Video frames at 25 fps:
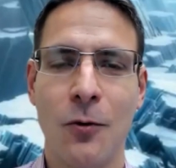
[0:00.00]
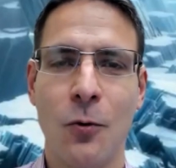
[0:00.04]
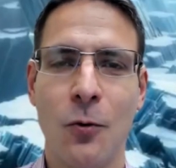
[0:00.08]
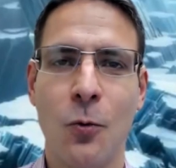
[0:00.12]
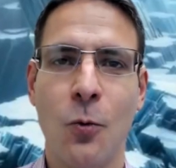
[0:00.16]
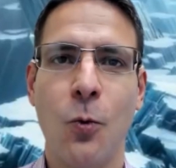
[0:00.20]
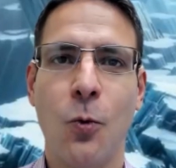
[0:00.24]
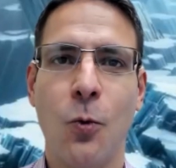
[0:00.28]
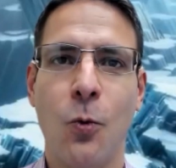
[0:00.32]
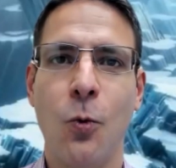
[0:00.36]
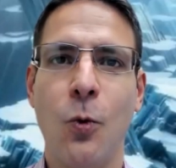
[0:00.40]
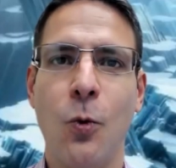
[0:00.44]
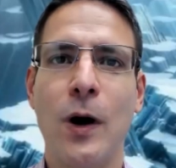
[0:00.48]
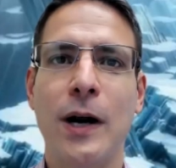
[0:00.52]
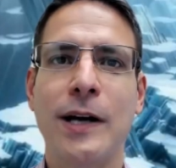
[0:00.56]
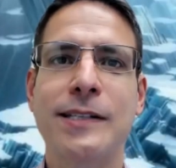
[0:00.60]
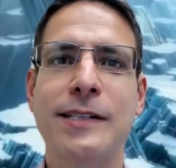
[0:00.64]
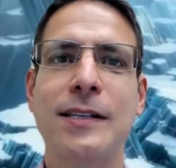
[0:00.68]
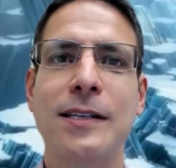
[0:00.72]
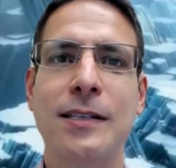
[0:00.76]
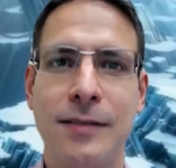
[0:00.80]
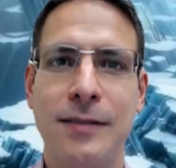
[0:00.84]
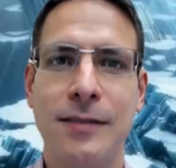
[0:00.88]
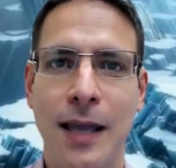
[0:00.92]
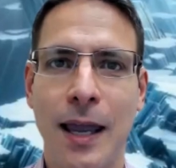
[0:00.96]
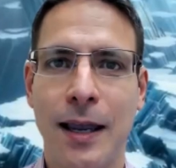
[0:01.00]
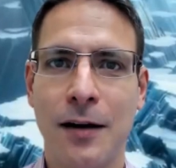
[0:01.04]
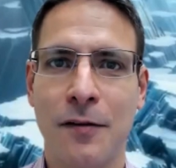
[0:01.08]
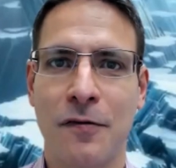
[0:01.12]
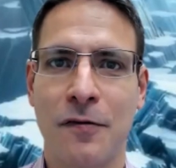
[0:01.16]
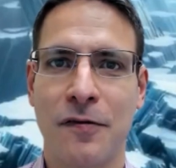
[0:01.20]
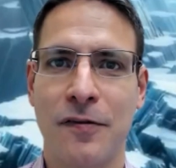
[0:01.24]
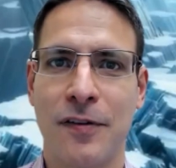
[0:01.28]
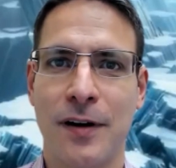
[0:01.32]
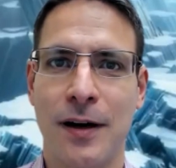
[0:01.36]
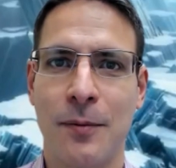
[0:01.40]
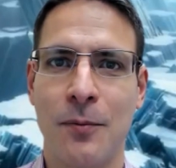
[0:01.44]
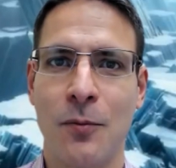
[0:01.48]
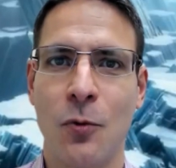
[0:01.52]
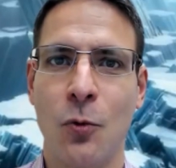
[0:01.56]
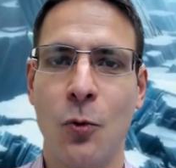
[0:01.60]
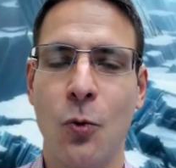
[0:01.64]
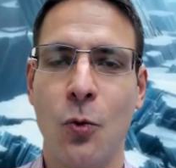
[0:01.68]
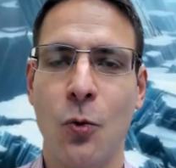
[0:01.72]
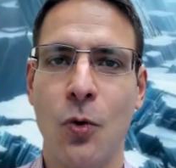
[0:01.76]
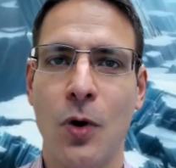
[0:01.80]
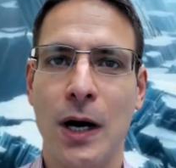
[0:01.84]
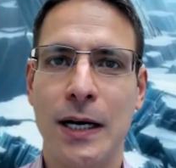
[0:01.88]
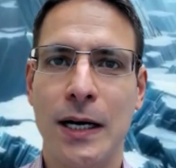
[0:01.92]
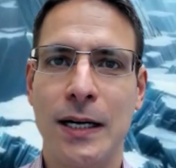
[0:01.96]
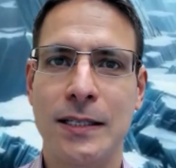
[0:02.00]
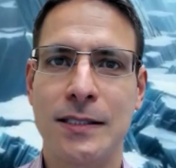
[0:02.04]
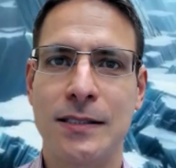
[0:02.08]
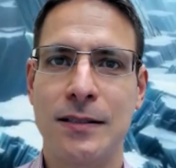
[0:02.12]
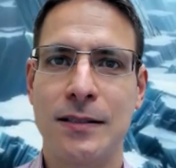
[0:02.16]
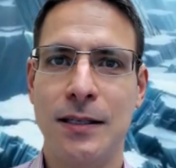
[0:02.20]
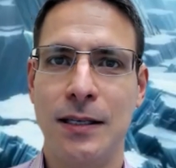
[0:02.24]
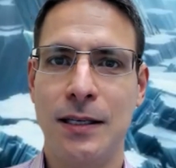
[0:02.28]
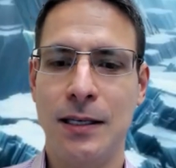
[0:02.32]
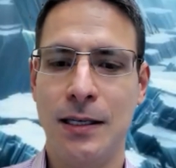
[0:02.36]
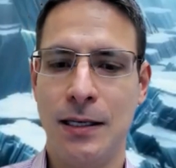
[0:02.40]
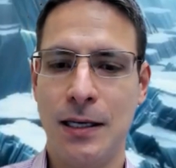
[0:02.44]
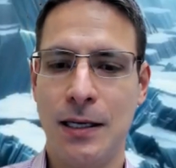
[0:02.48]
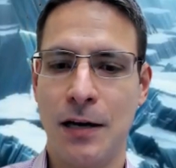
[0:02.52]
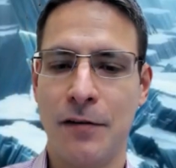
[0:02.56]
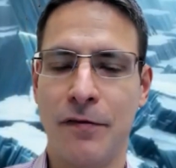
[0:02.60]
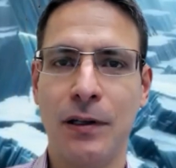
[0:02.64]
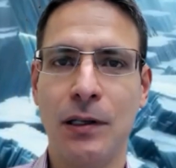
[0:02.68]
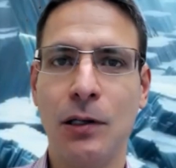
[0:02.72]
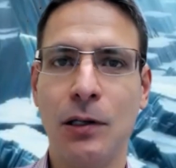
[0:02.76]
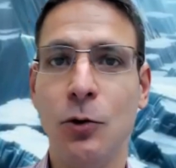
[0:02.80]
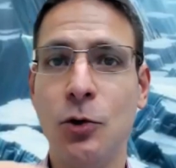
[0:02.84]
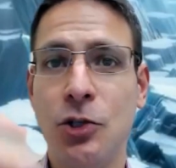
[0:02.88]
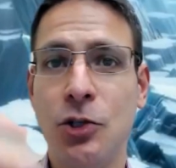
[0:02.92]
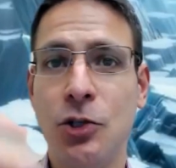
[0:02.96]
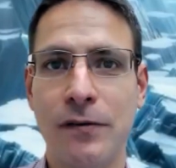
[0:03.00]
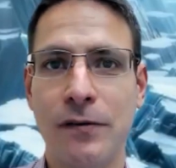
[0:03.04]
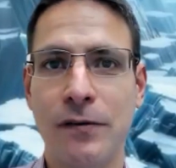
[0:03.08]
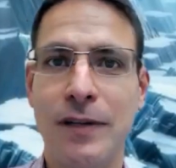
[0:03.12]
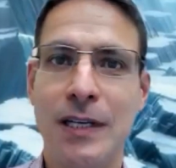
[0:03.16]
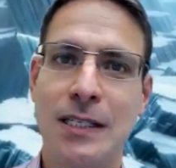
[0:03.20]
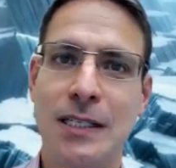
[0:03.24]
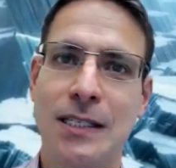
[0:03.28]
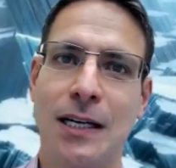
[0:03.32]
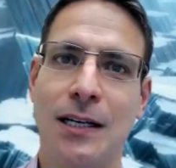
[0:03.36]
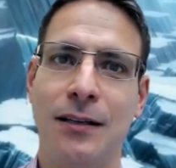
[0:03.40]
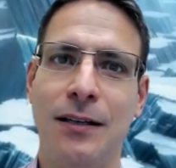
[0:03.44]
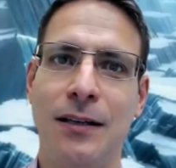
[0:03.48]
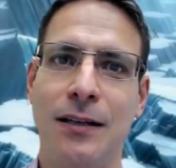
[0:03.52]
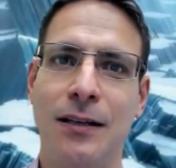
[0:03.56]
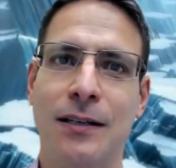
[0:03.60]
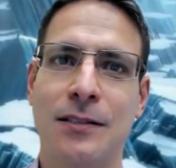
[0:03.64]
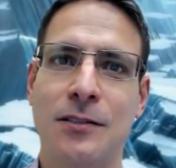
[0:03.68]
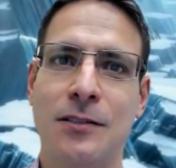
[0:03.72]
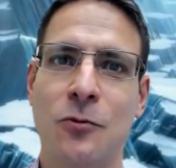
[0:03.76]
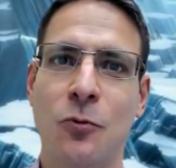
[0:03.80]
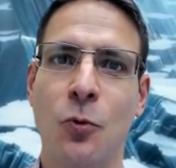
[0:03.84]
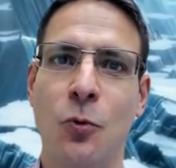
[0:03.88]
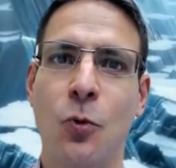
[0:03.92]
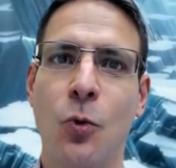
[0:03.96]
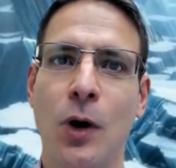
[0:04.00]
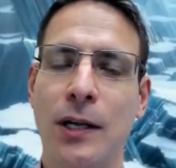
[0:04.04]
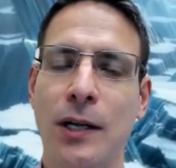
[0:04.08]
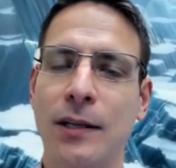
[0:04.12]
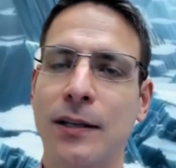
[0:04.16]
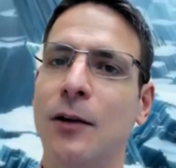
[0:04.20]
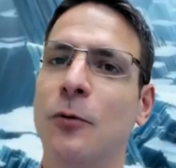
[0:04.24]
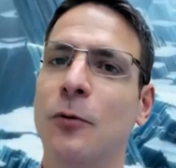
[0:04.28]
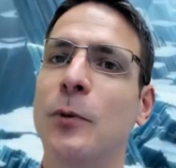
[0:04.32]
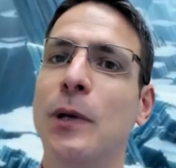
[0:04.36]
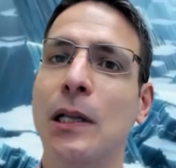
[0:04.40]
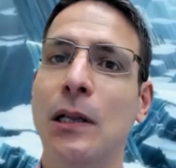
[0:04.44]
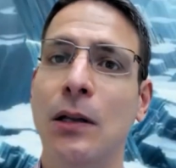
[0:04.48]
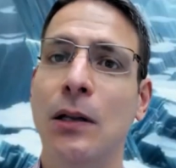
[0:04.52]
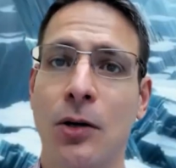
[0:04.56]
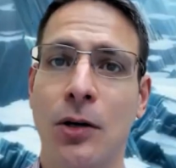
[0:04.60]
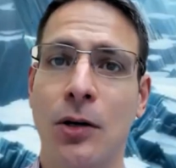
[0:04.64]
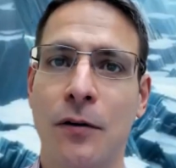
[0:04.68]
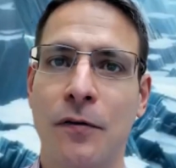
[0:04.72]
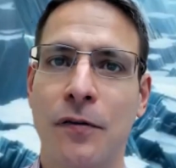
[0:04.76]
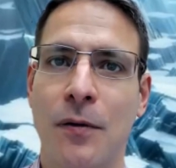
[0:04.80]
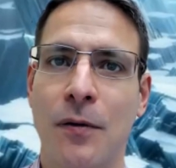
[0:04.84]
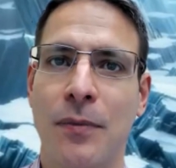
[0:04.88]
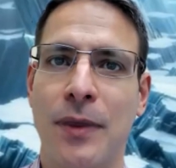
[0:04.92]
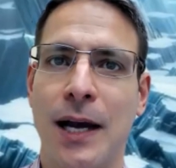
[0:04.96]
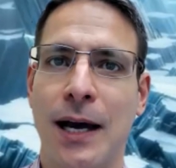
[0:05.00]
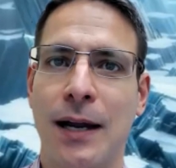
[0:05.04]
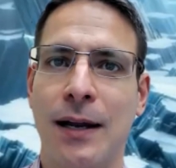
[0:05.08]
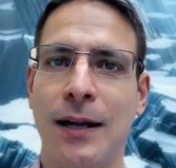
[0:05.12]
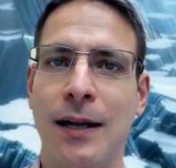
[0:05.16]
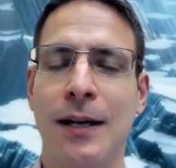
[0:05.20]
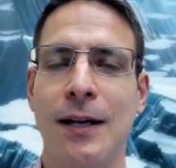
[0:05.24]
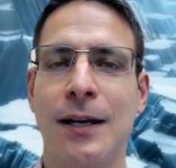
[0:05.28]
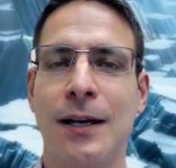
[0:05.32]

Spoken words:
Where is this taken from? What is the evolution of these ideas? What can we learn from that?